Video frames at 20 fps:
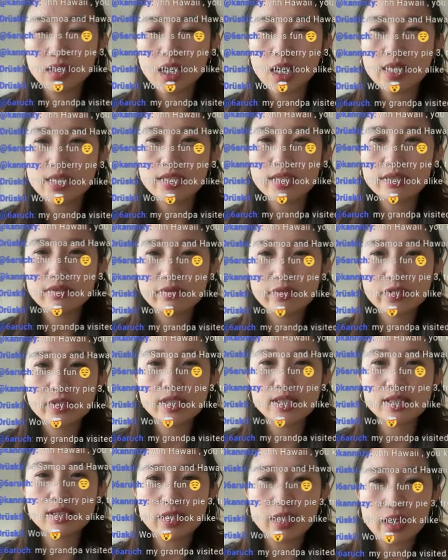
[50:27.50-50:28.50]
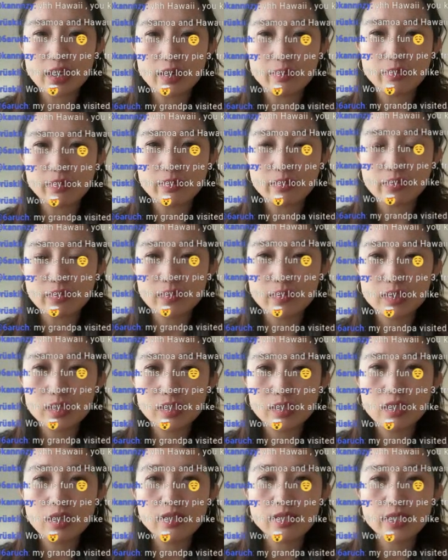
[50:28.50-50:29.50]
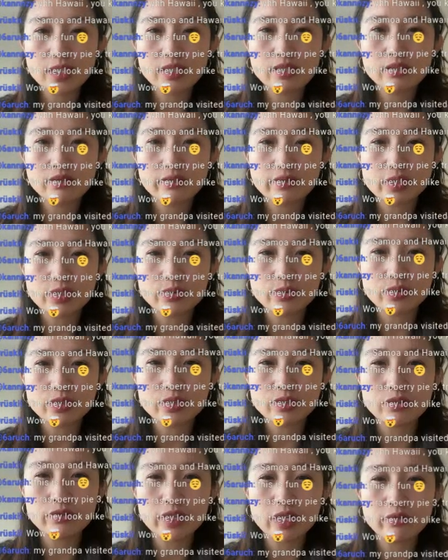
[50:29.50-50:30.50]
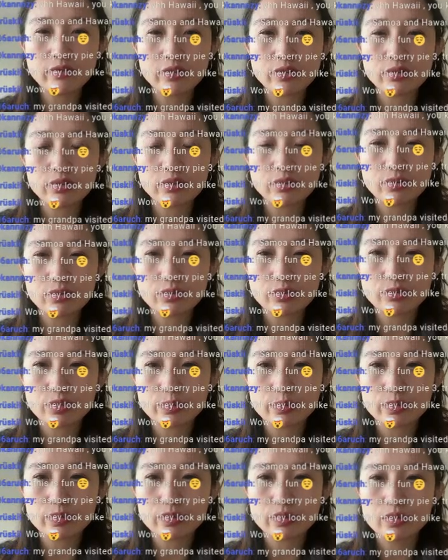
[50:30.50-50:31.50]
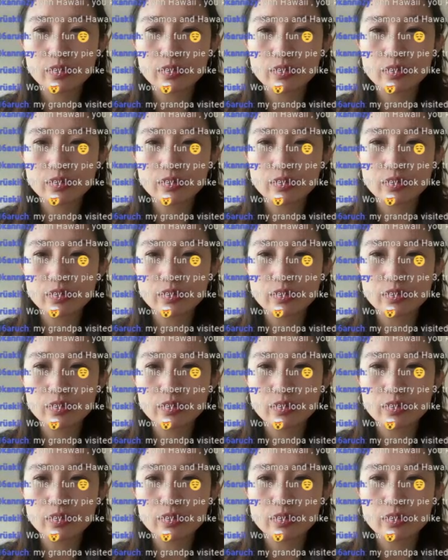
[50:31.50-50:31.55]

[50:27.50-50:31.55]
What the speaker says: Us versus them, causing individuals to favor their own group.